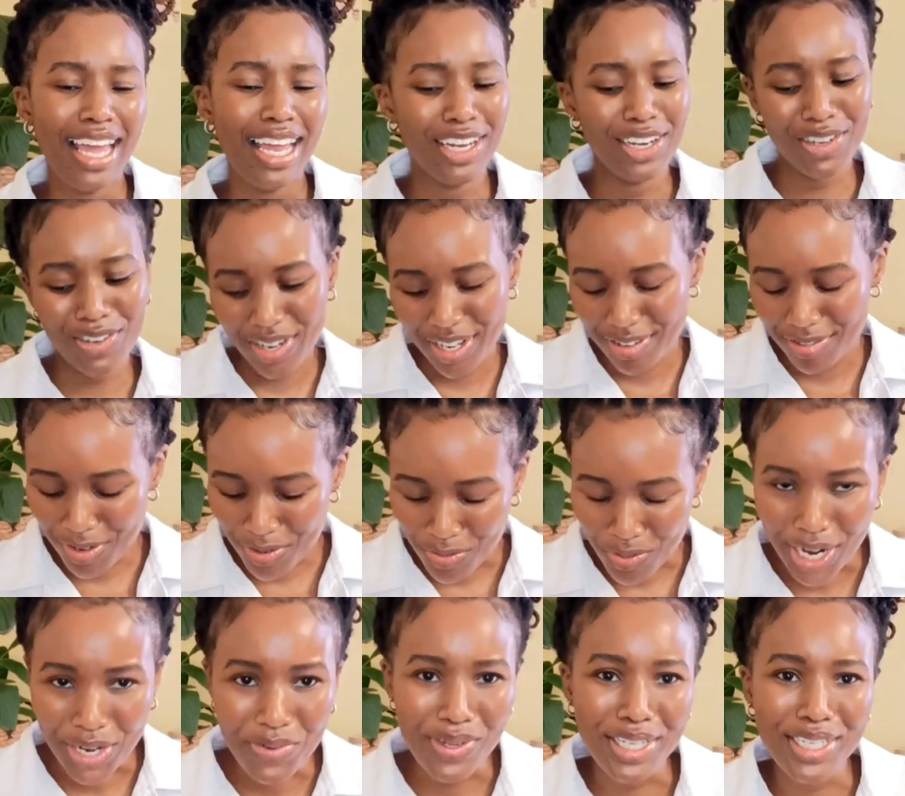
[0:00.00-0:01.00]
Hello
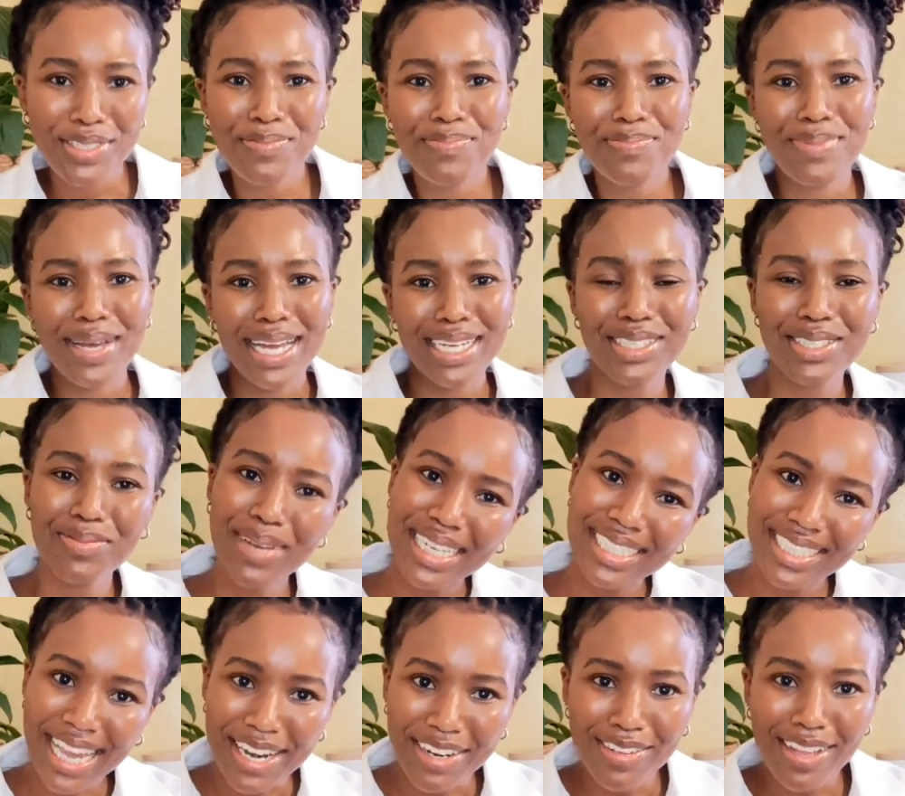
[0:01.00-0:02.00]
everyone, welcome back to my
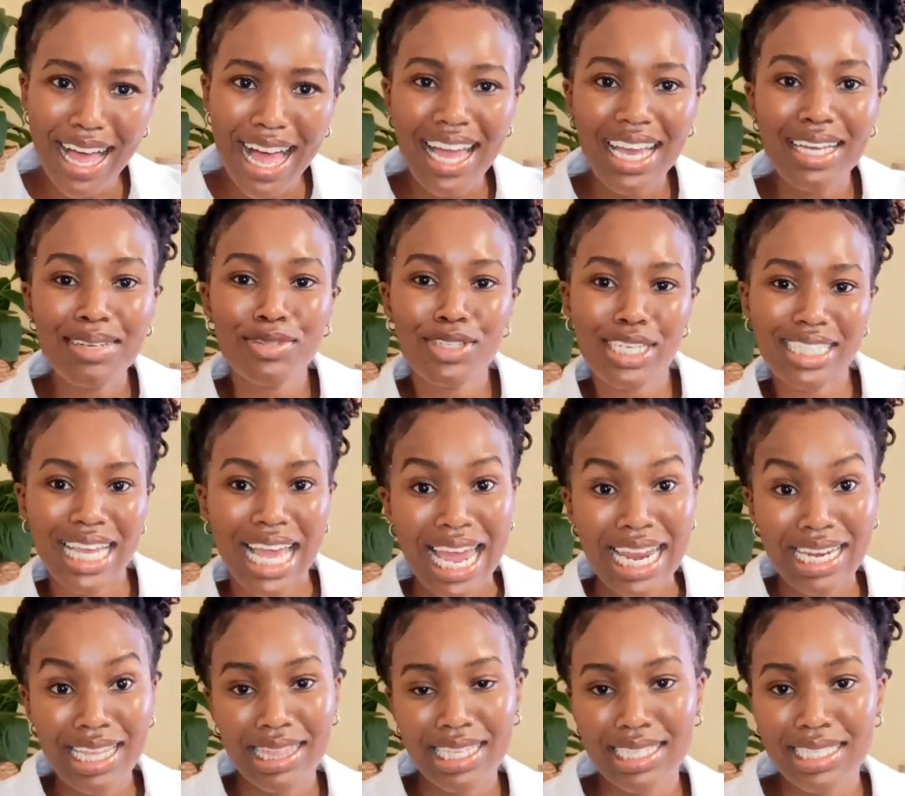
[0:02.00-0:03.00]
channel. I am Dr.
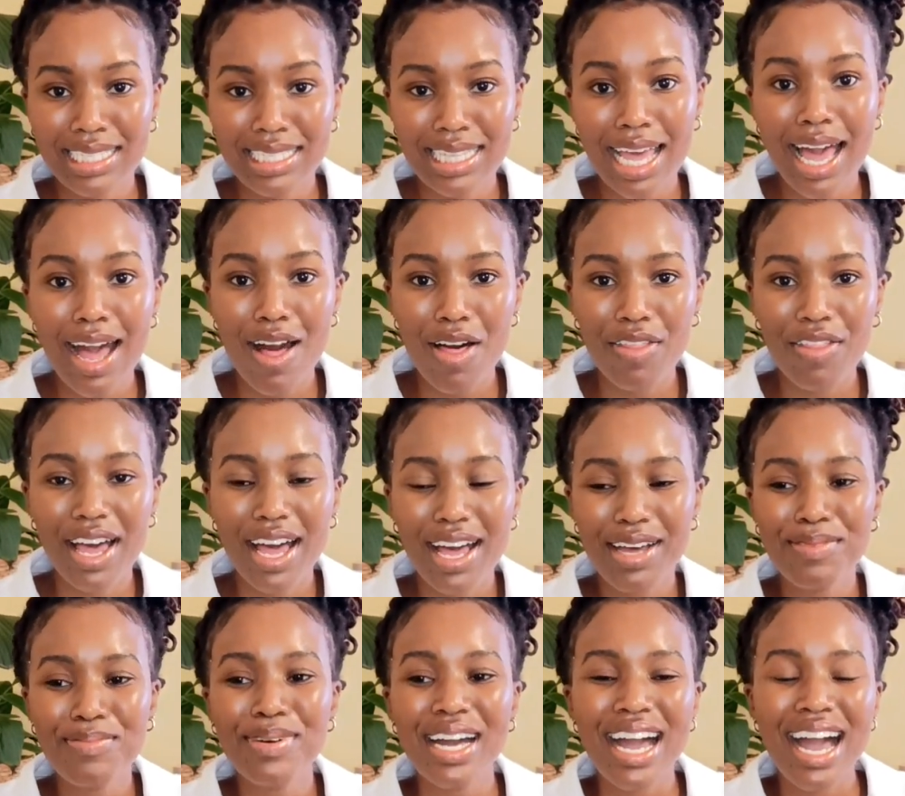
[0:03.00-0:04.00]
Ann, and this is the Health
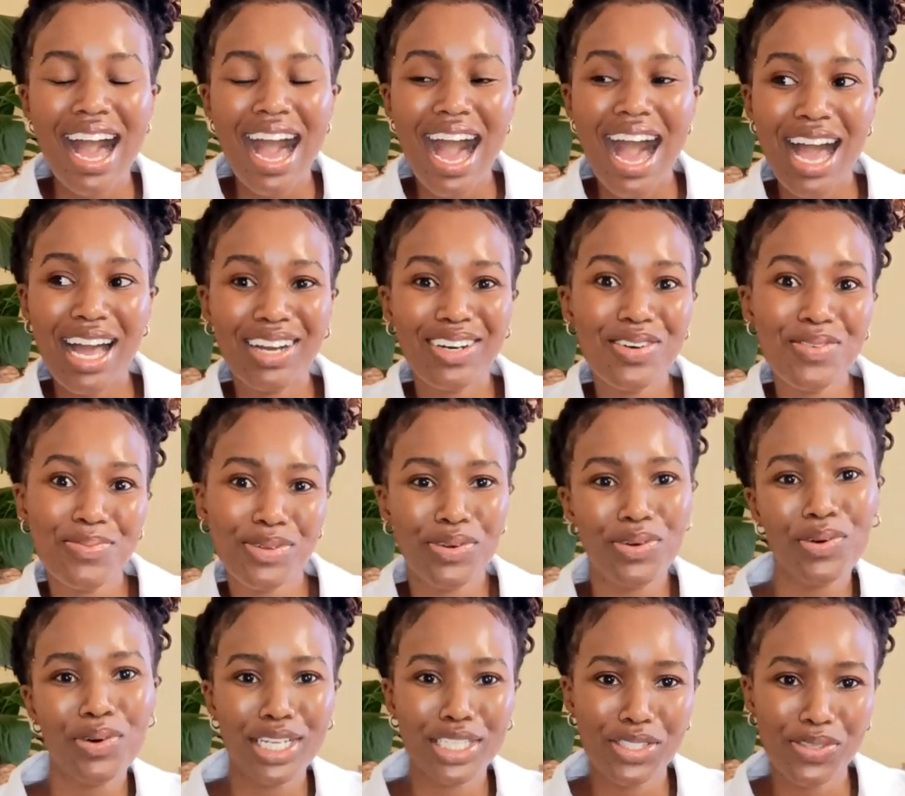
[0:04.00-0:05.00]
Hub. I hope you
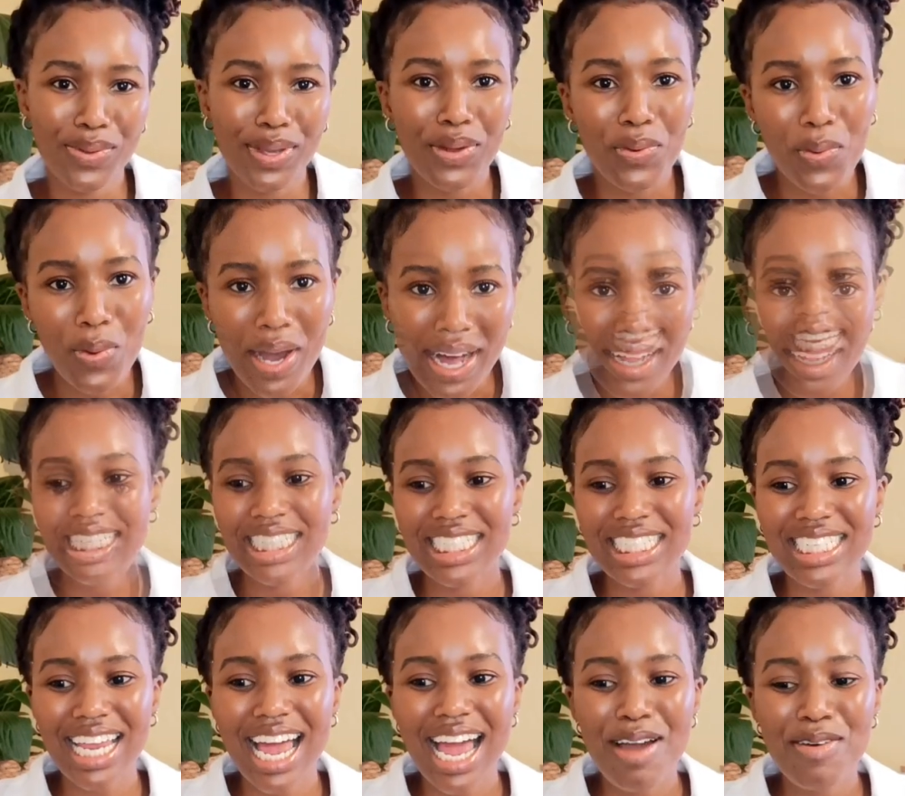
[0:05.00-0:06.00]
all are doing well. And
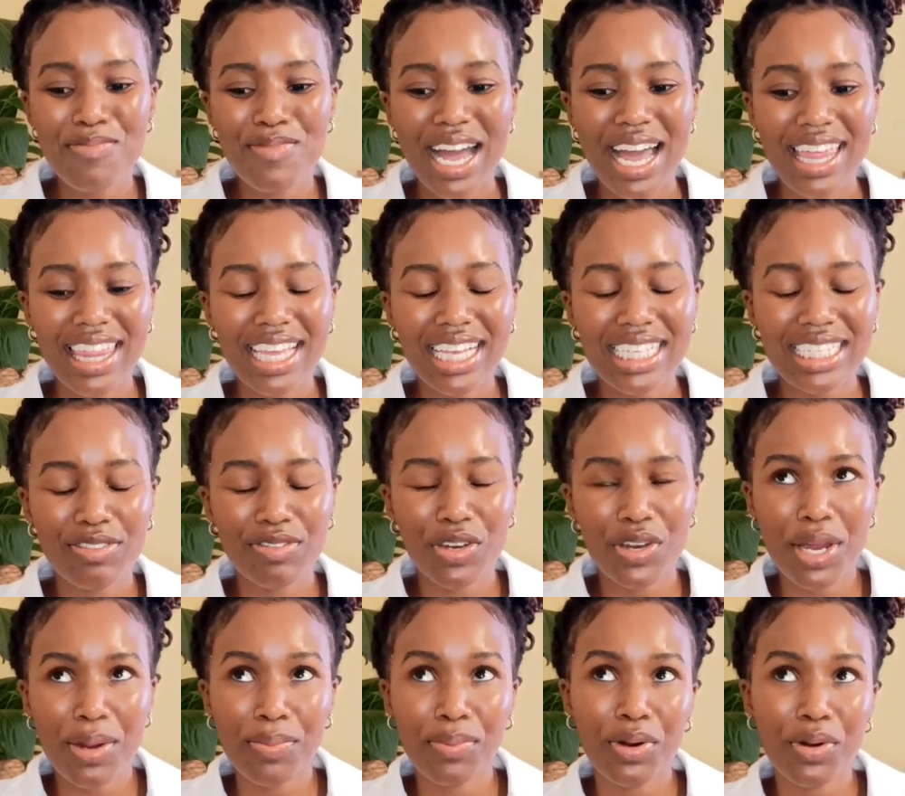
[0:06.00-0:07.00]
um, I think it's
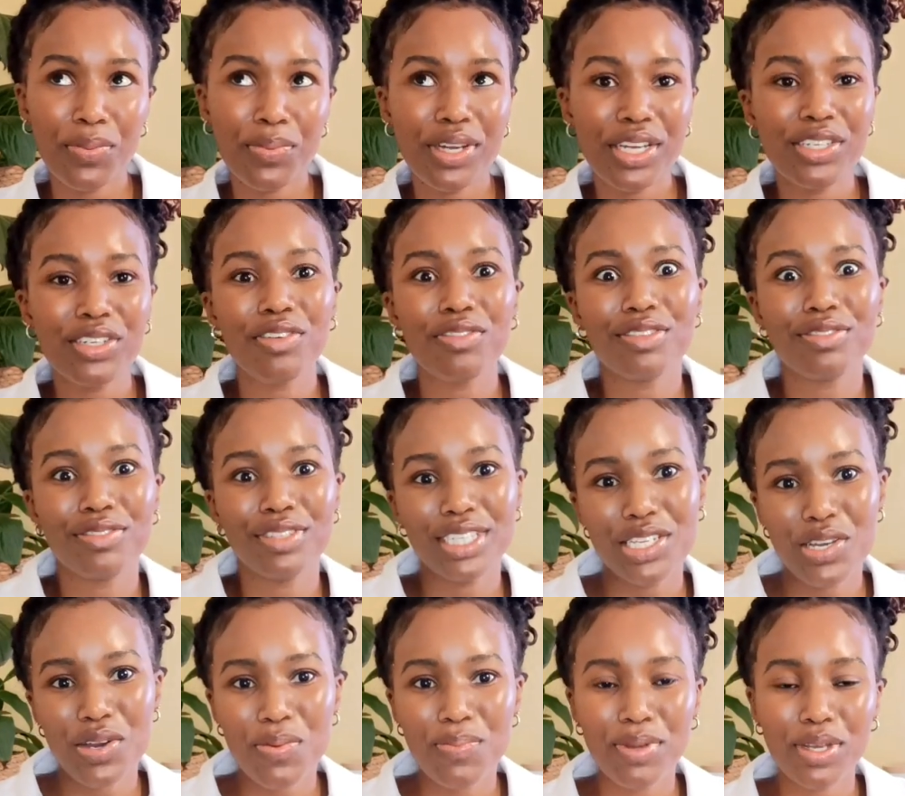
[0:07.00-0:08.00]
very appropriate of a
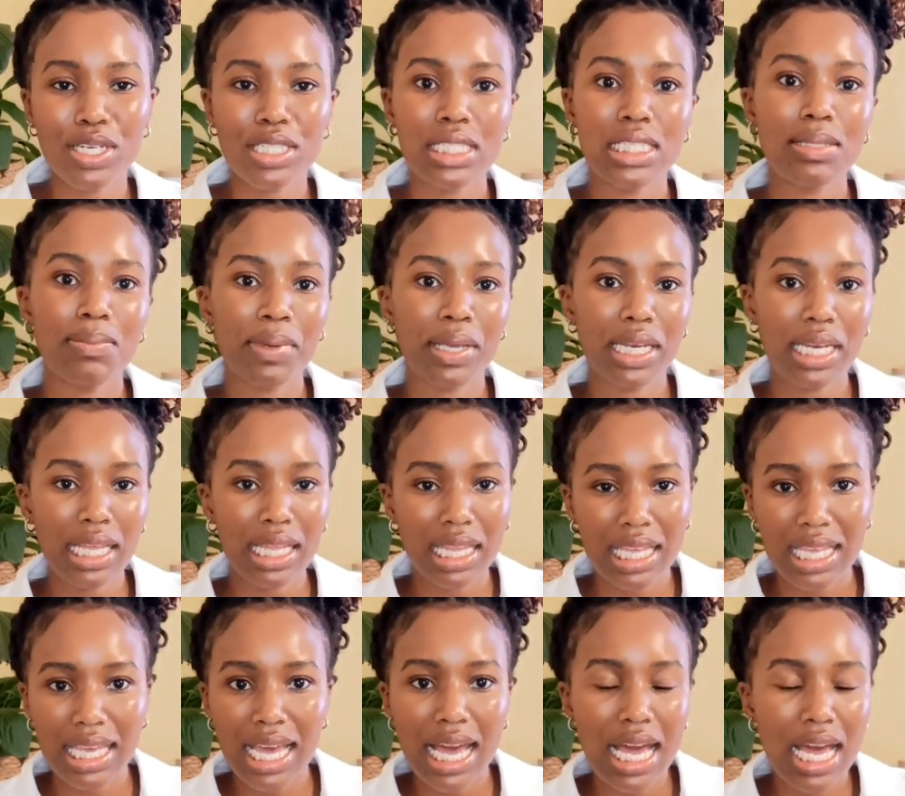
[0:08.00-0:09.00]
video because it's the beginning of the
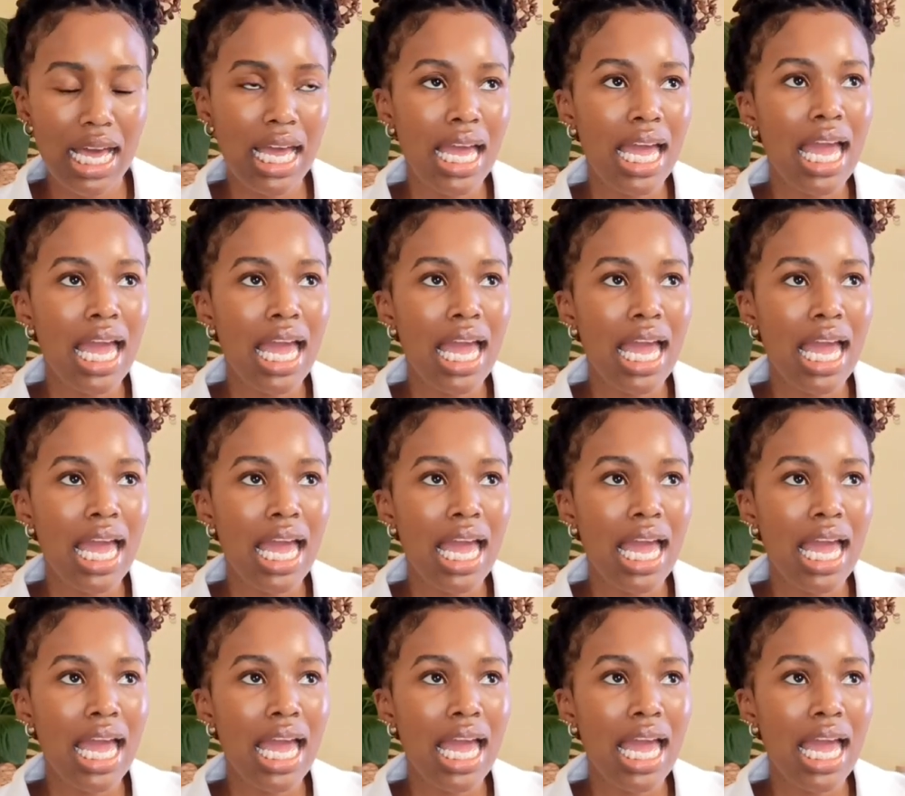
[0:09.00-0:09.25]
year.